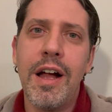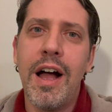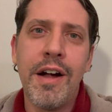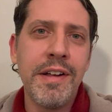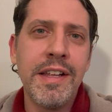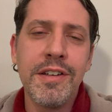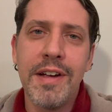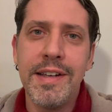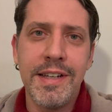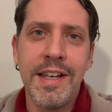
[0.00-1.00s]
Ariana
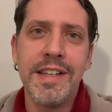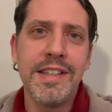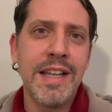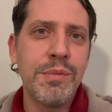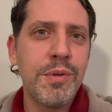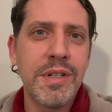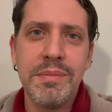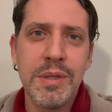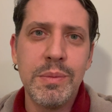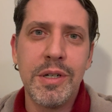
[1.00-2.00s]
Grande, number one on
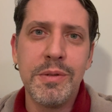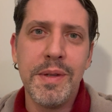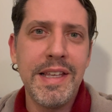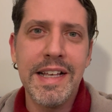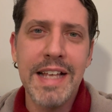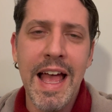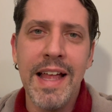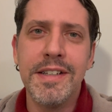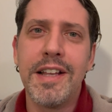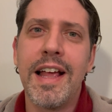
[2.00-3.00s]
Billboard with Yes
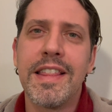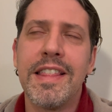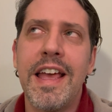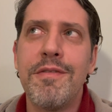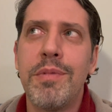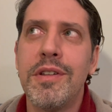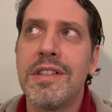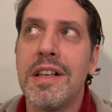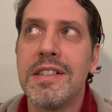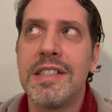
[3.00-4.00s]
and. Like, they've both
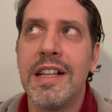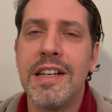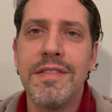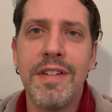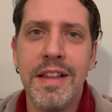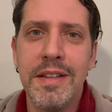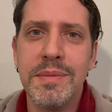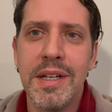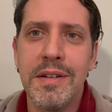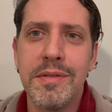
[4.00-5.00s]
solidified
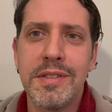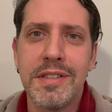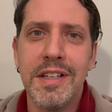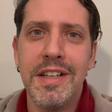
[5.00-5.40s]
themselves